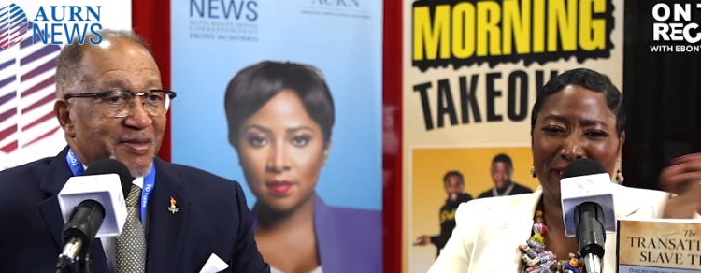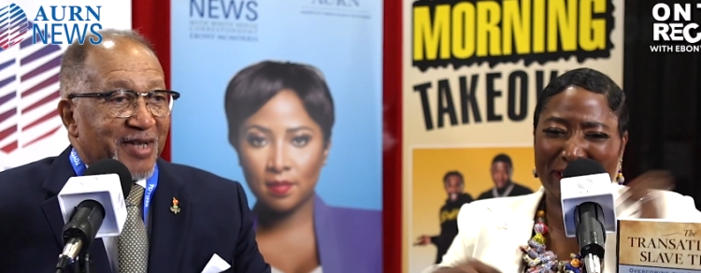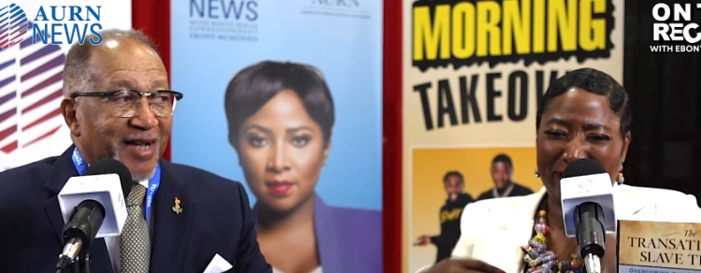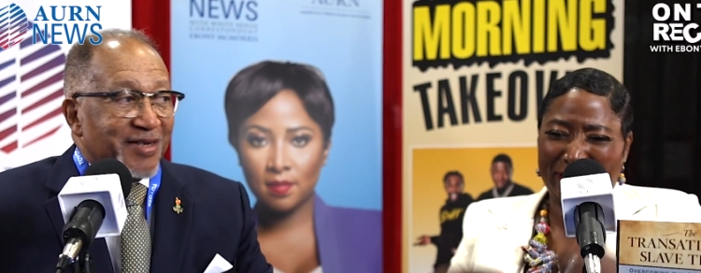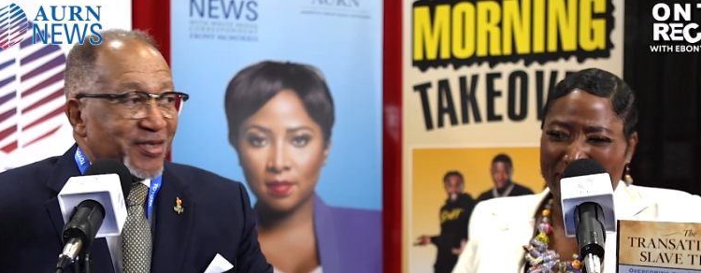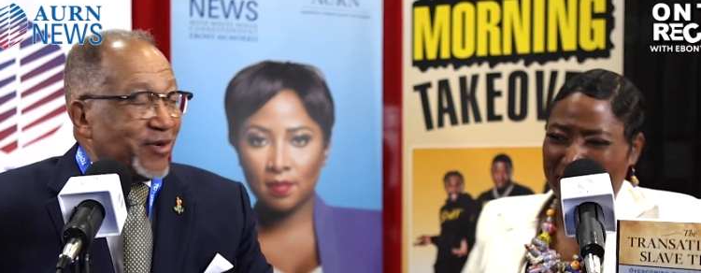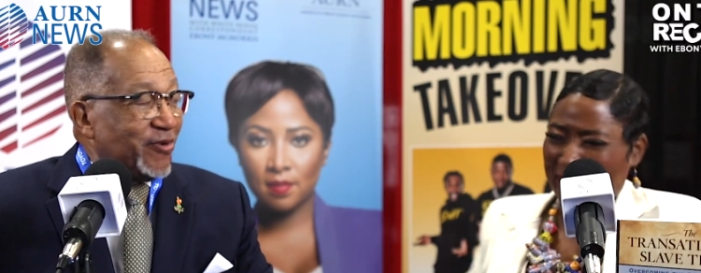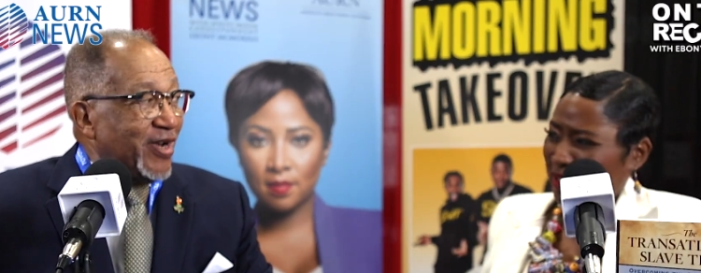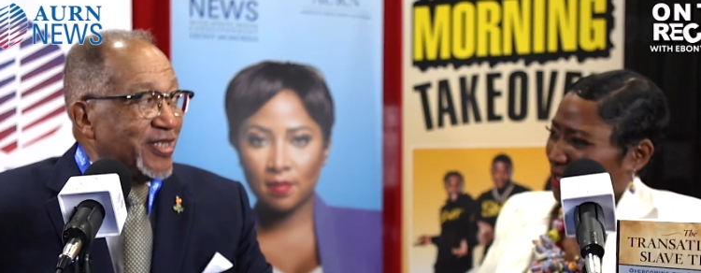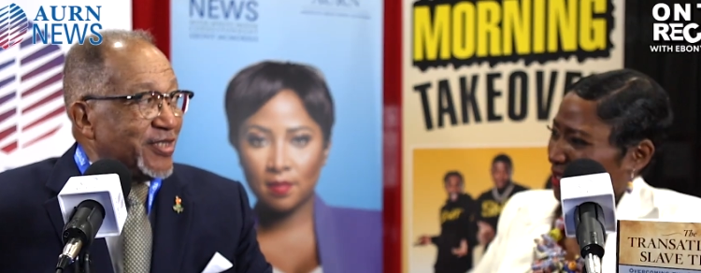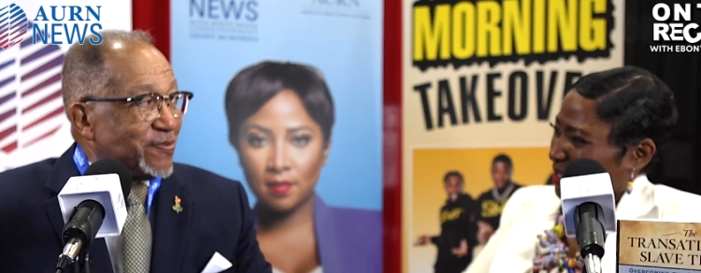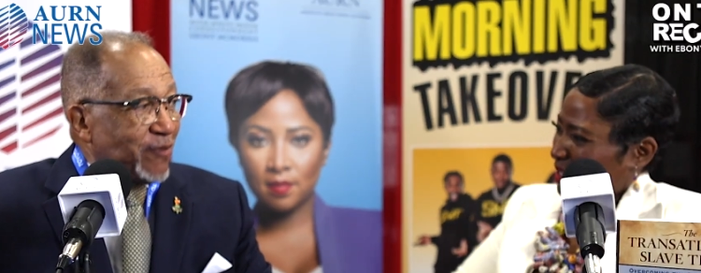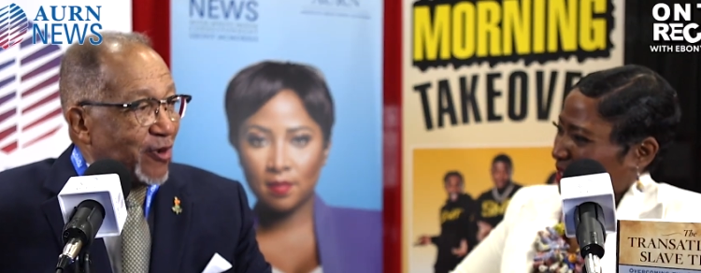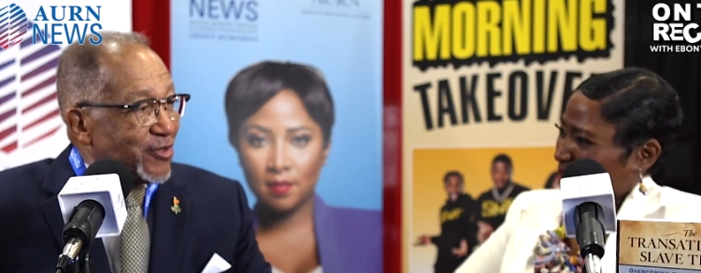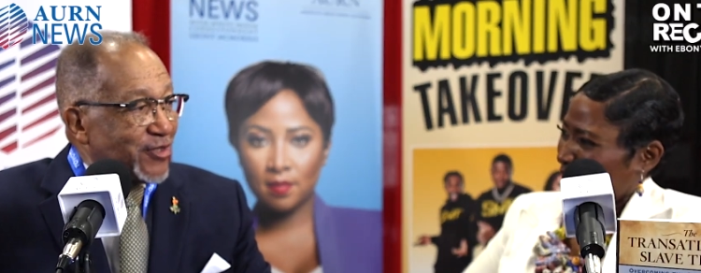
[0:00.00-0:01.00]
Speaker 1: got the greatest
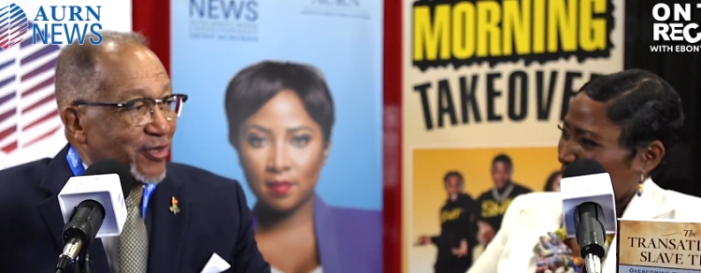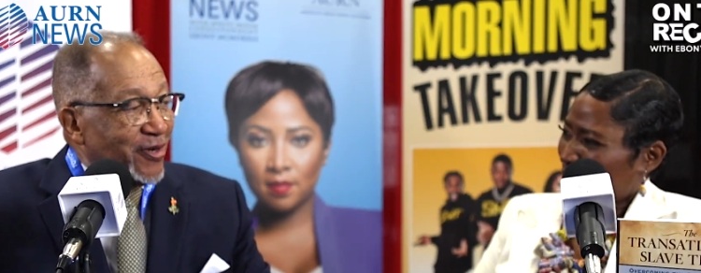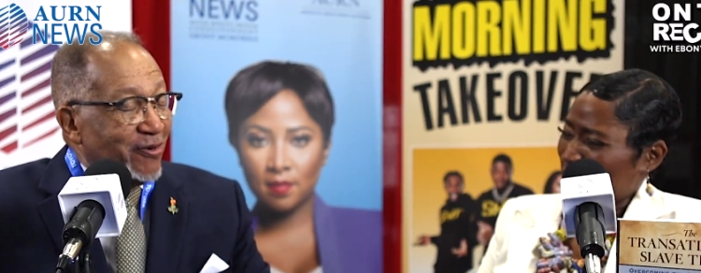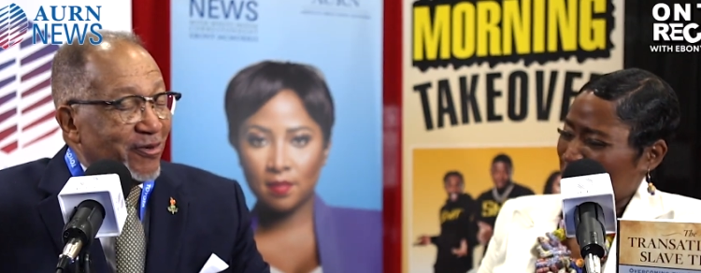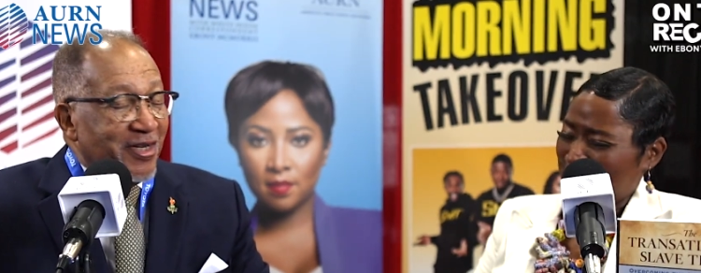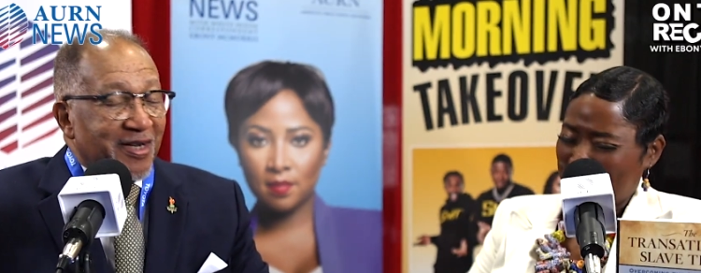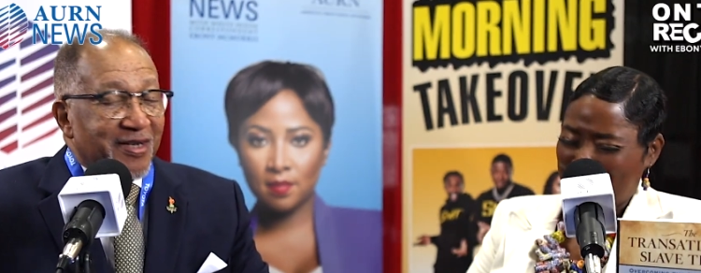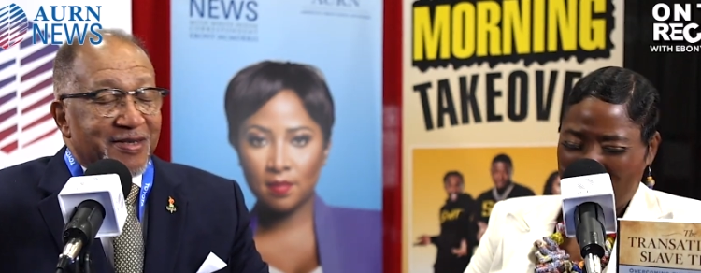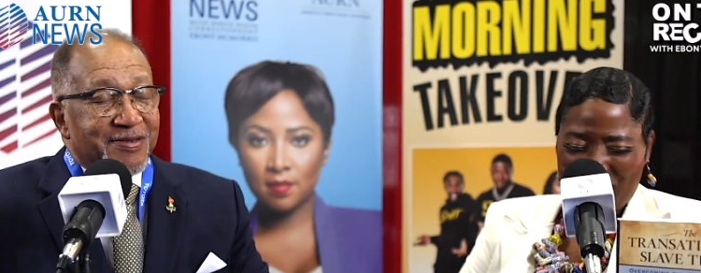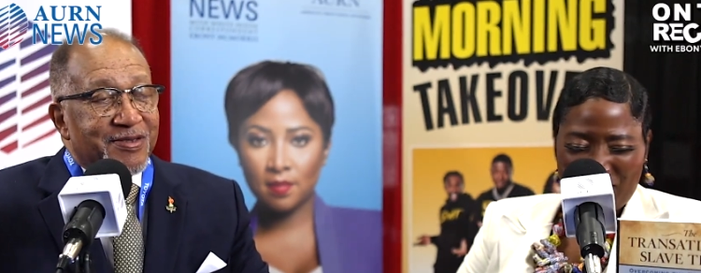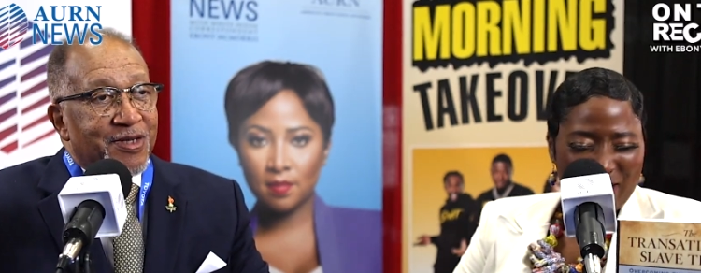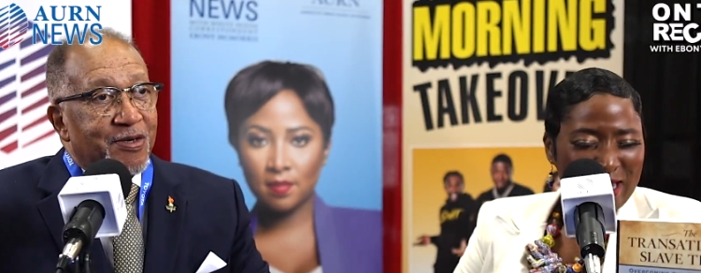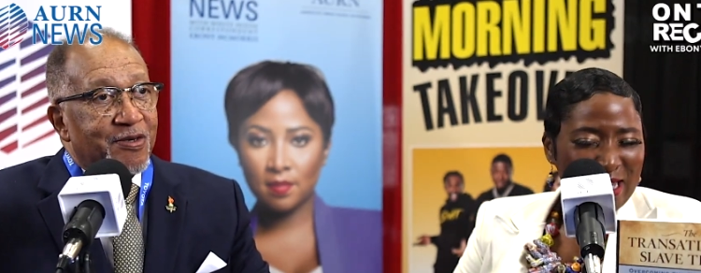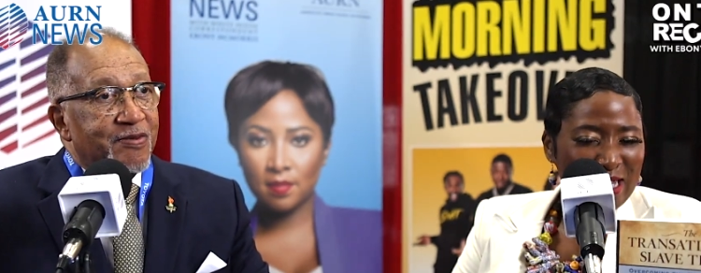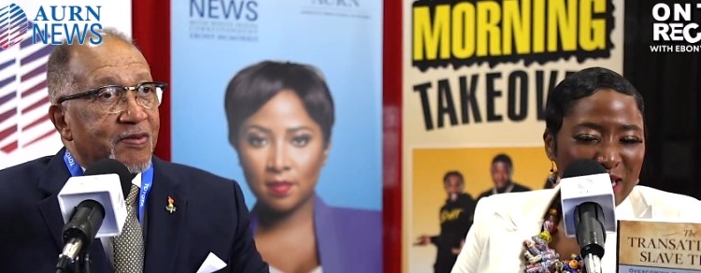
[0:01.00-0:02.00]
person on there. And
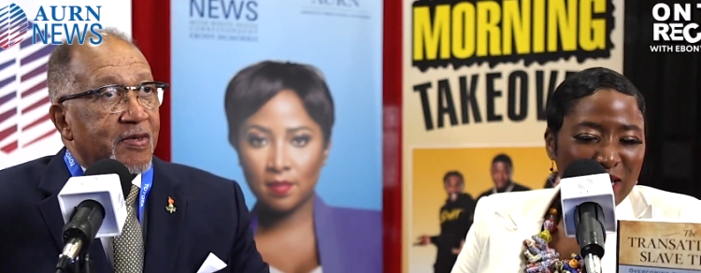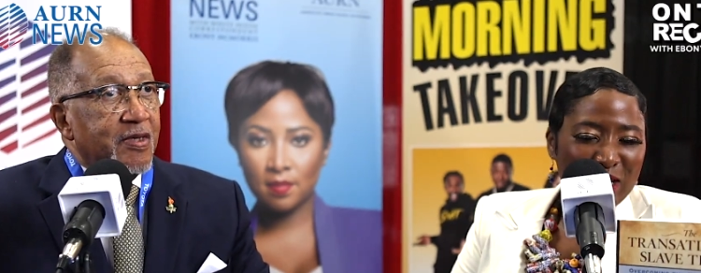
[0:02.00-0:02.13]
so,